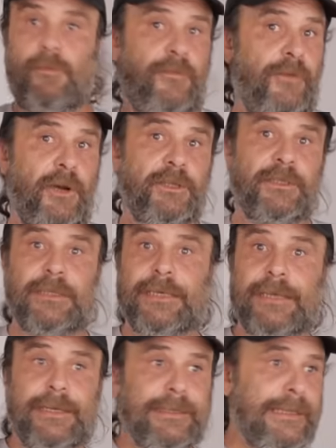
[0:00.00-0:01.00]
first
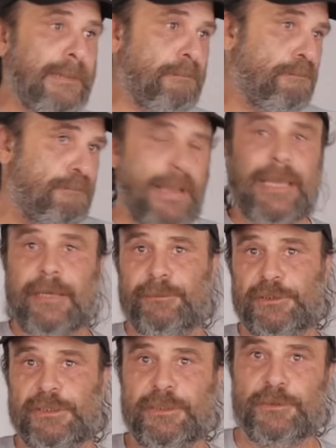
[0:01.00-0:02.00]
click of the key,
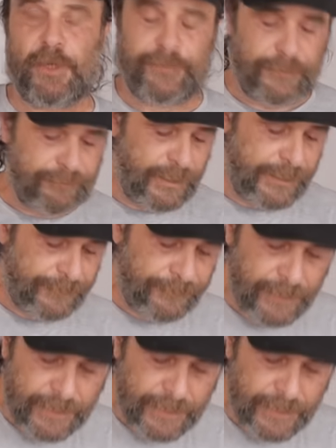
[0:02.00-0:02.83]
bam, she's off and running.